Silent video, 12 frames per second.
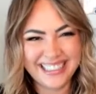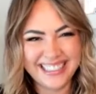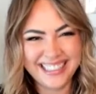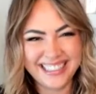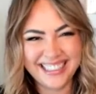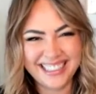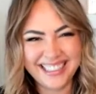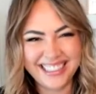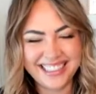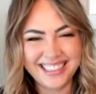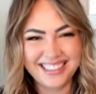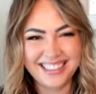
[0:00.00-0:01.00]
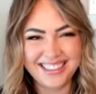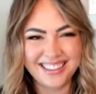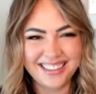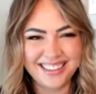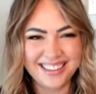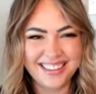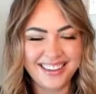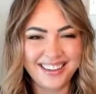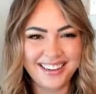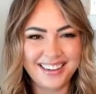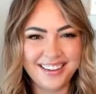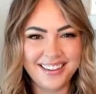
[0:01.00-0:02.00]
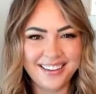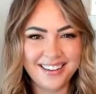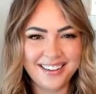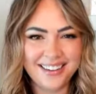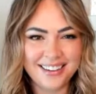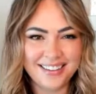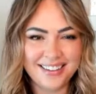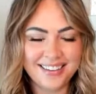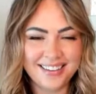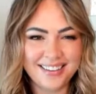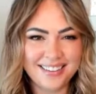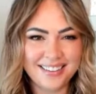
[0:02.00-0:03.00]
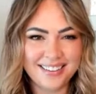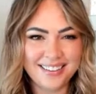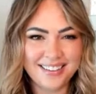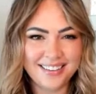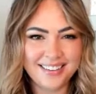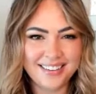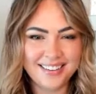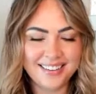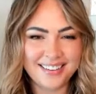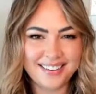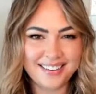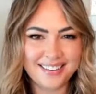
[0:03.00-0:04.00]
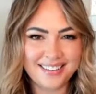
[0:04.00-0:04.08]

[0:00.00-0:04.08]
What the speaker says: (silent)